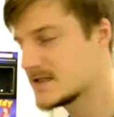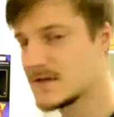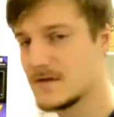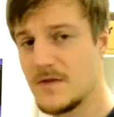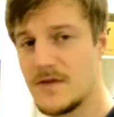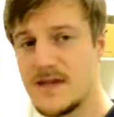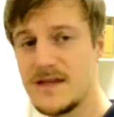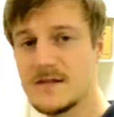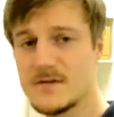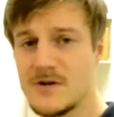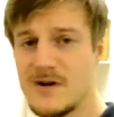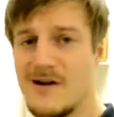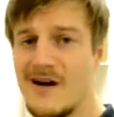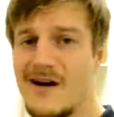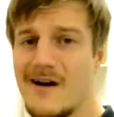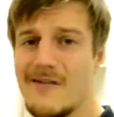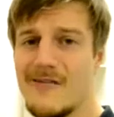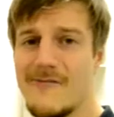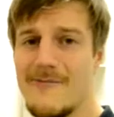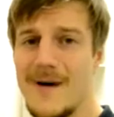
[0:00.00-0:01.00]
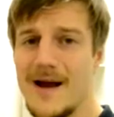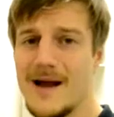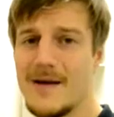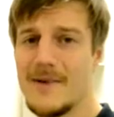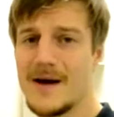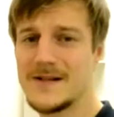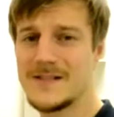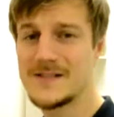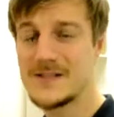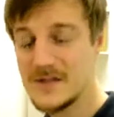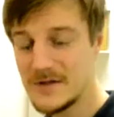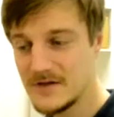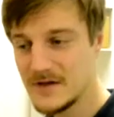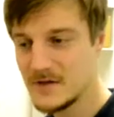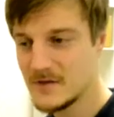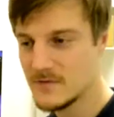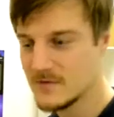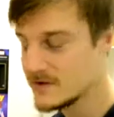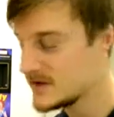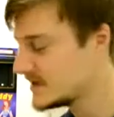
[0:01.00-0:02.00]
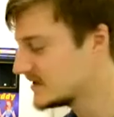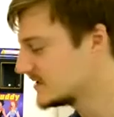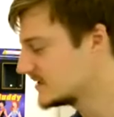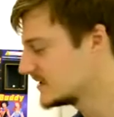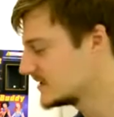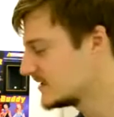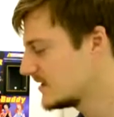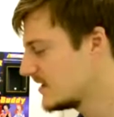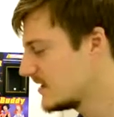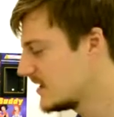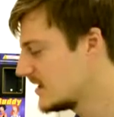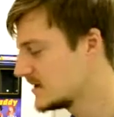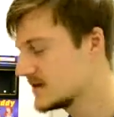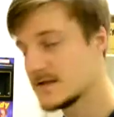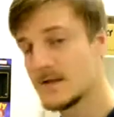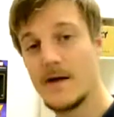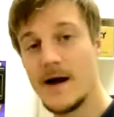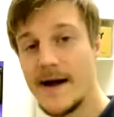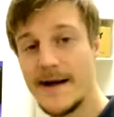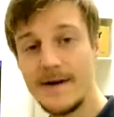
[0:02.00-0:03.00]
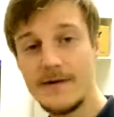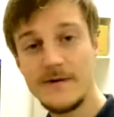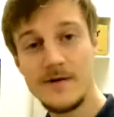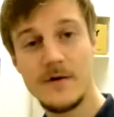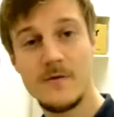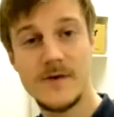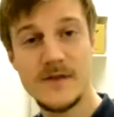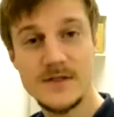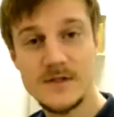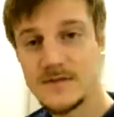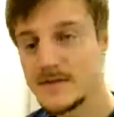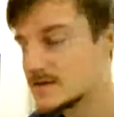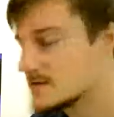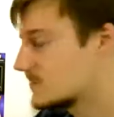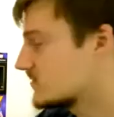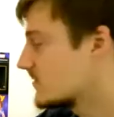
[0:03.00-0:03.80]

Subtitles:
So these are off by about 2 degrees. So I don't know which one's